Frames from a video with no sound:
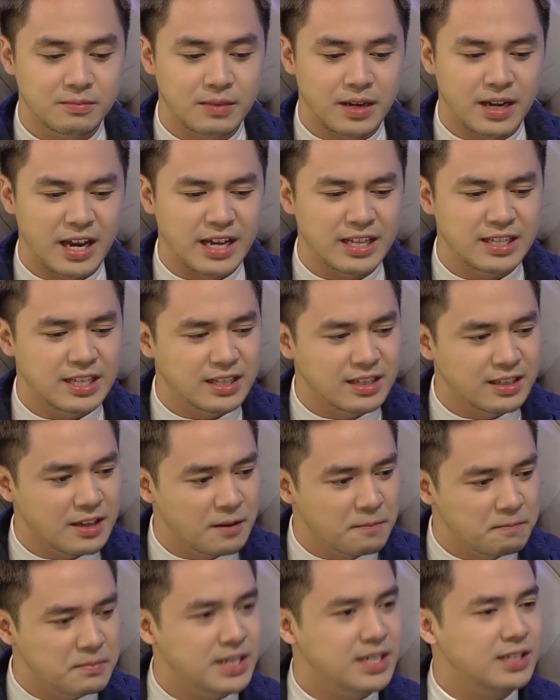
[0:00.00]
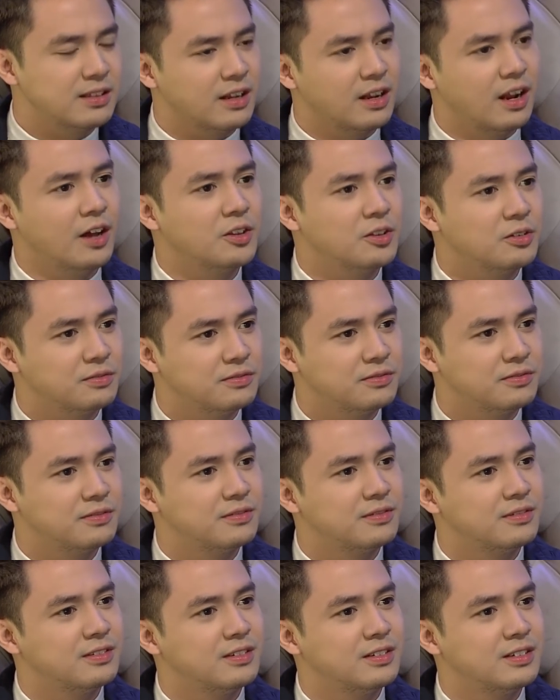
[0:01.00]
I didn't meet a lot of,
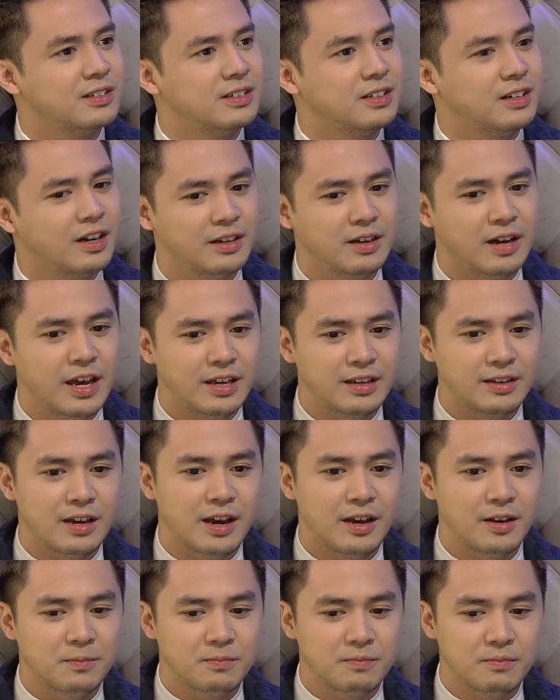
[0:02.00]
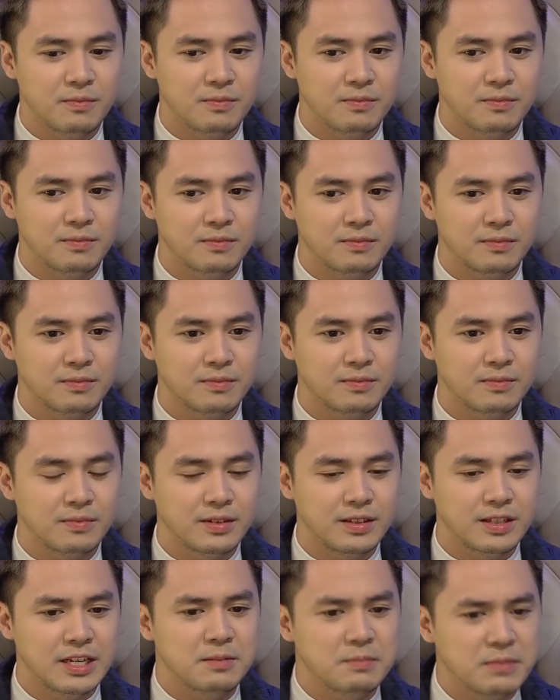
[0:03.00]
I
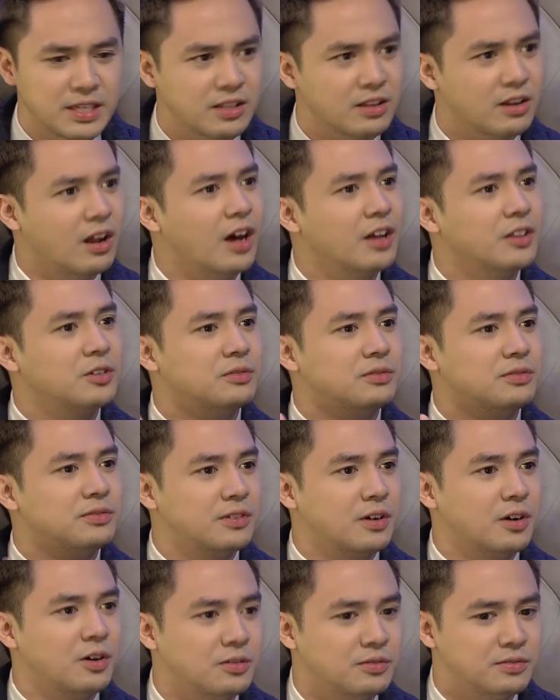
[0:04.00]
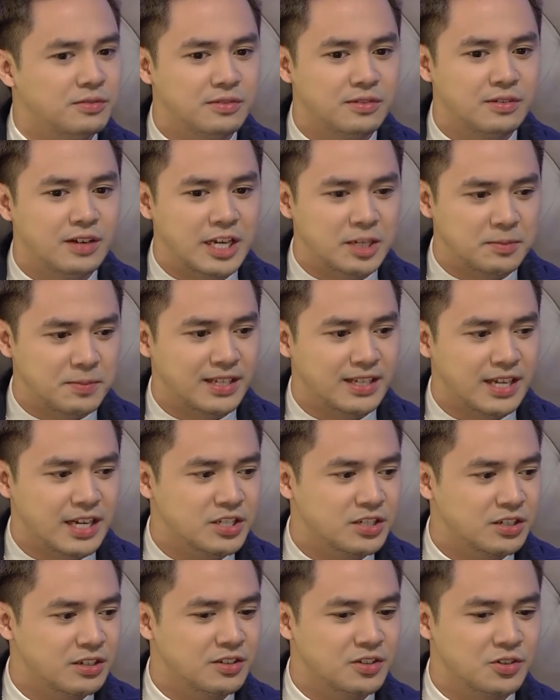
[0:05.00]
didn't meet a lot of
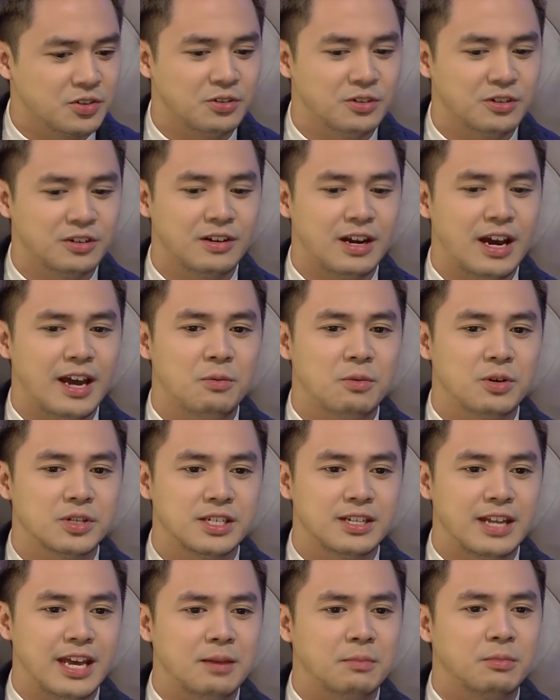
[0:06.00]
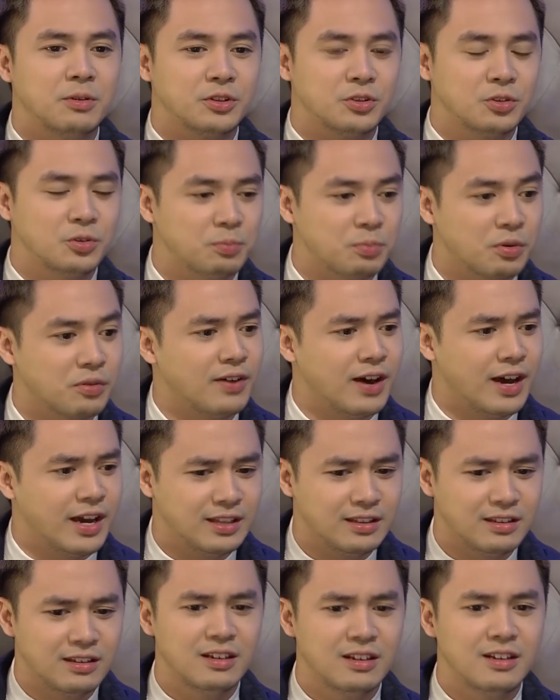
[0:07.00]
expectations, or I wasn't able to
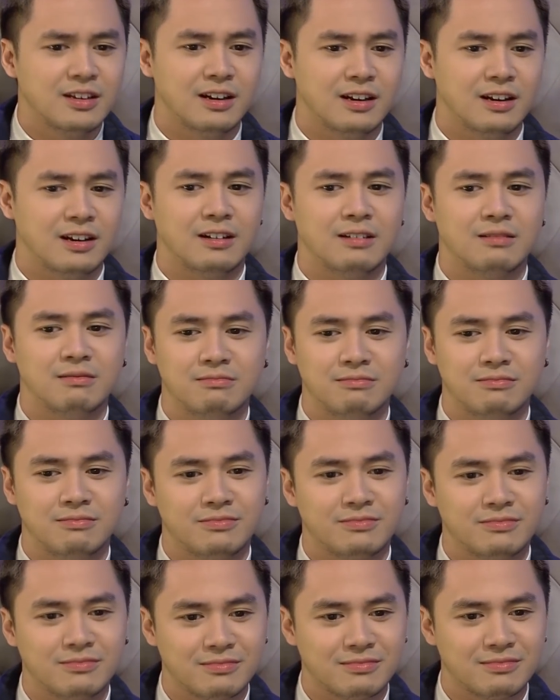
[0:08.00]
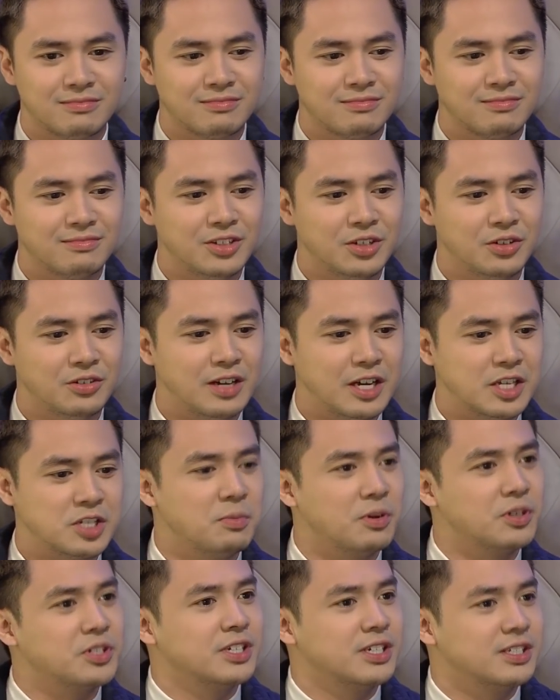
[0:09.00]
provide, you know, as
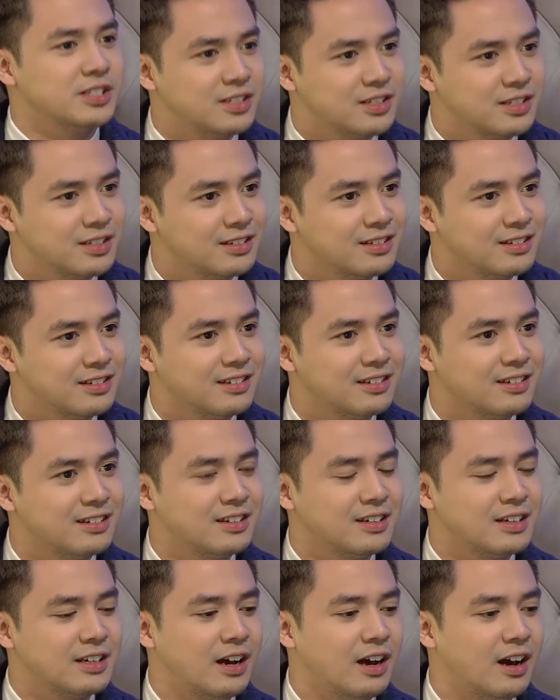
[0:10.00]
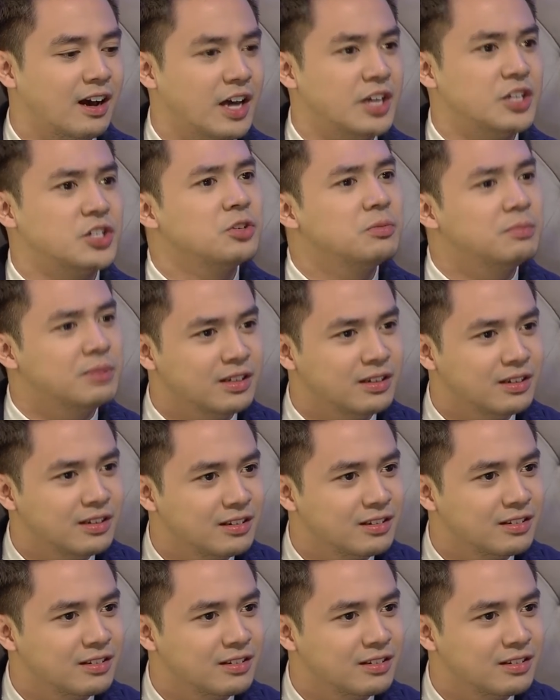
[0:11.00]
much as I should be.